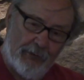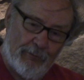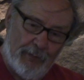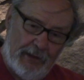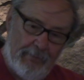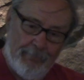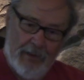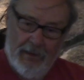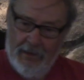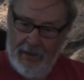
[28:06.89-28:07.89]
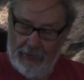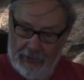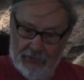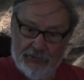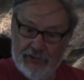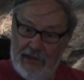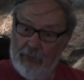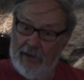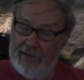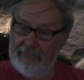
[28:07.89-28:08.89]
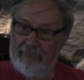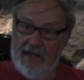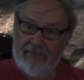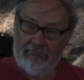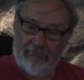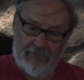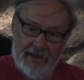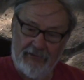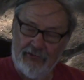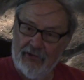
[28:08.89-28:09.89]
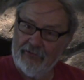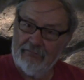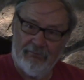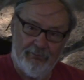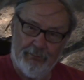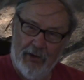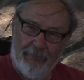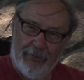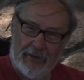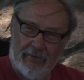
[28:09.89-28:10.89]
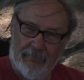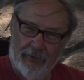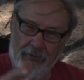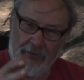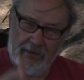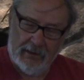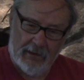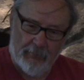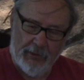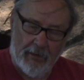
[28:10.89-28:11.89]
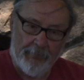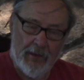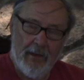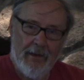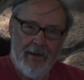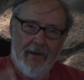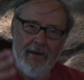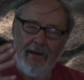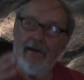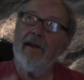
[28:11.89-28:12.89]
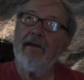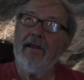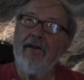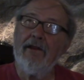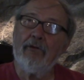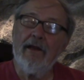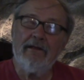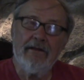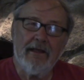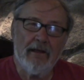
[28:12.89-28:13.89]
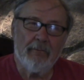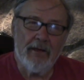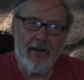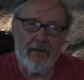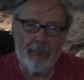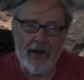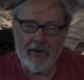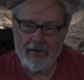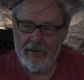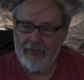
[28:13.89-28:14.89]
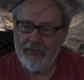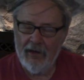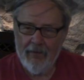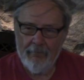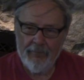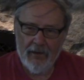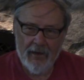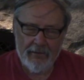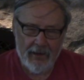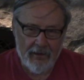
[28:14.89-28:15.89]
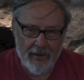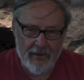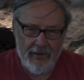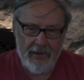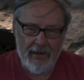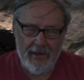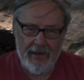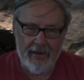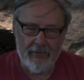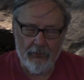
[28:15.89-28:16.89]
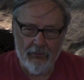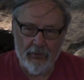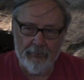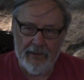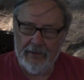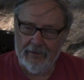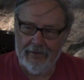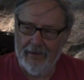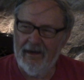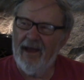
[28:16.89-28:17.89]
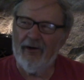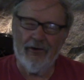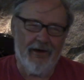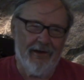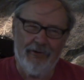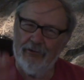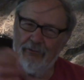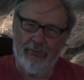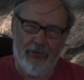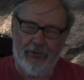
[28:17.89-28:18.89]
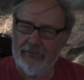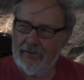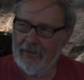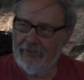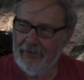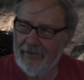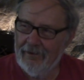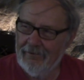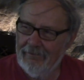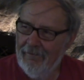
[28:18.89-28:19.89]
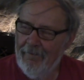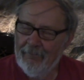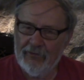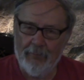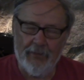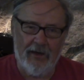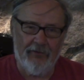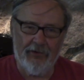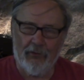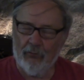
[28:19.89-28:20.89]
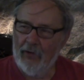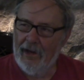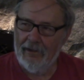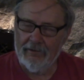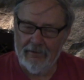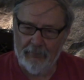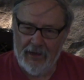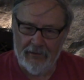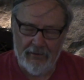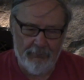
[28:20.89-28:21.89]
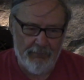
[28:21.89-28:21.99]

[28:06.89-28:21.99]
would be, and you can see why, that's just perfect for taking a bear. And the great thing about it is, the honey and or bacon, and I use both because some bears are wild about